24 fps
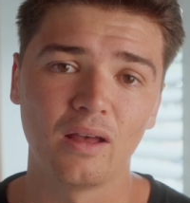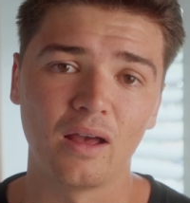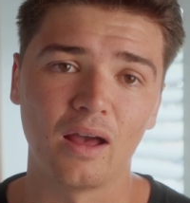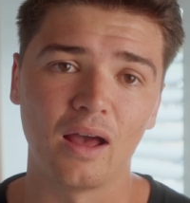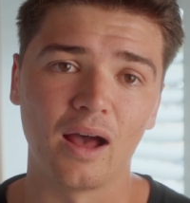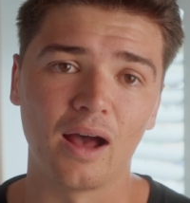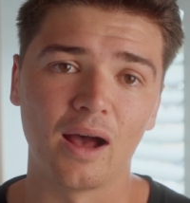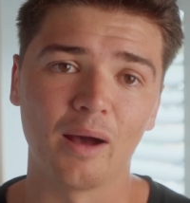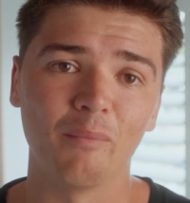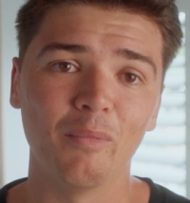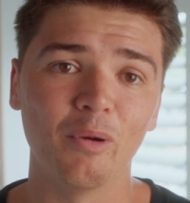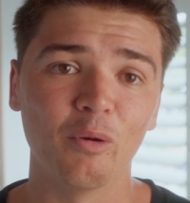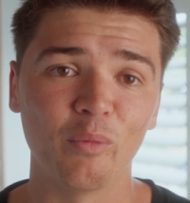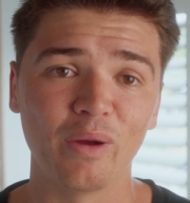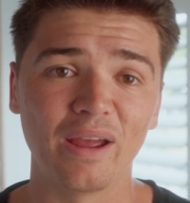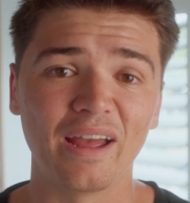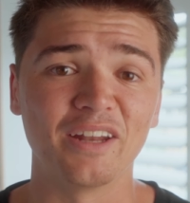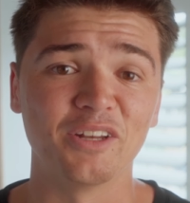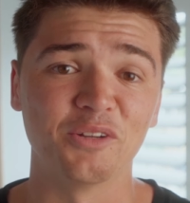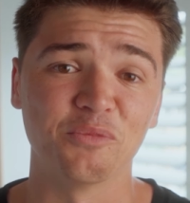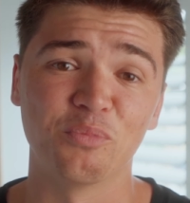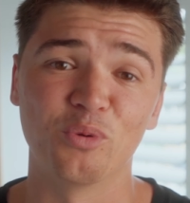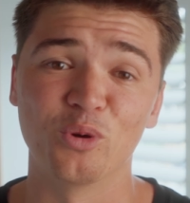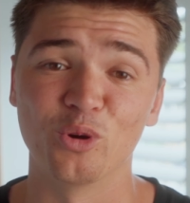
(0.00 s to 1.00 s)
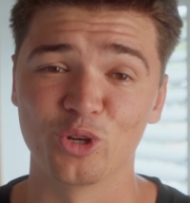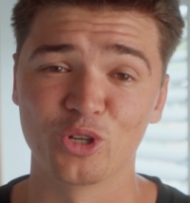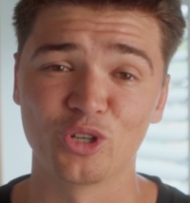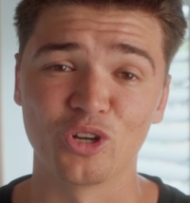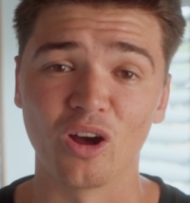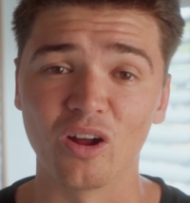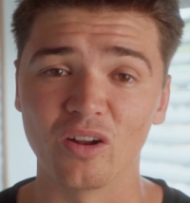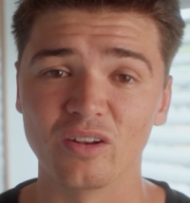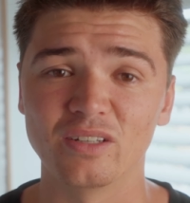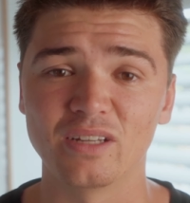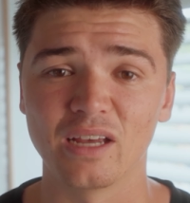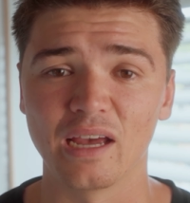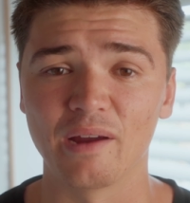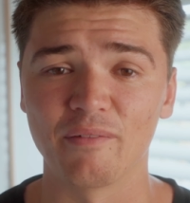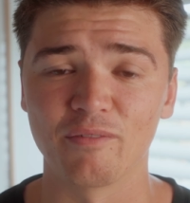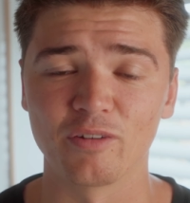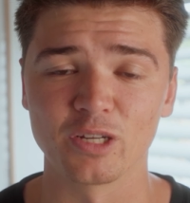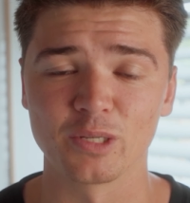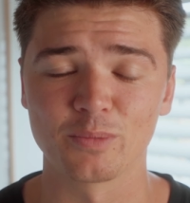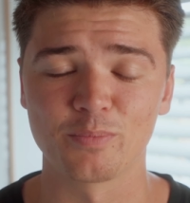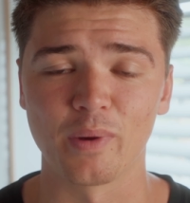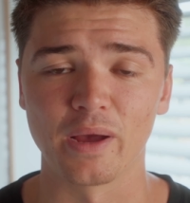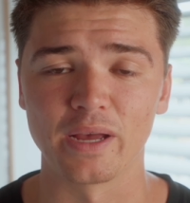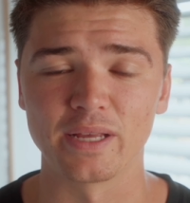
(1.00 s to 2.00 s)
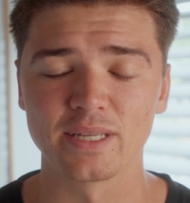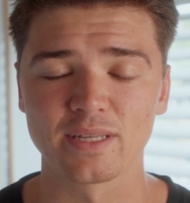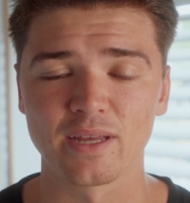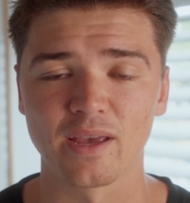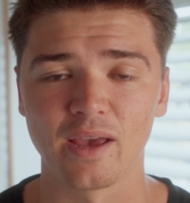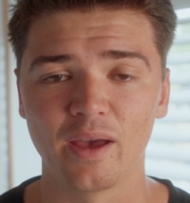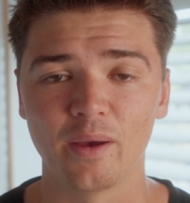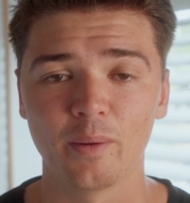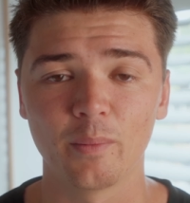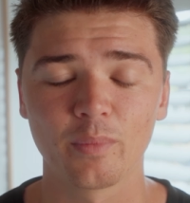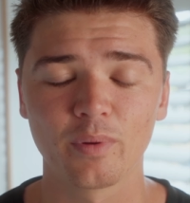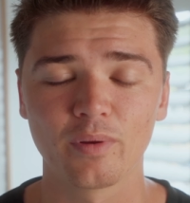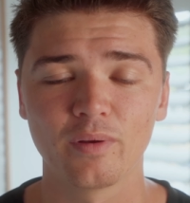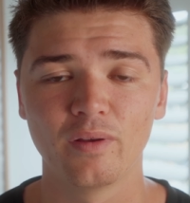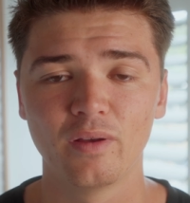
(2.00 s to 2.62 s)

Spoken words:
and we had to push on to Everest Base Camp.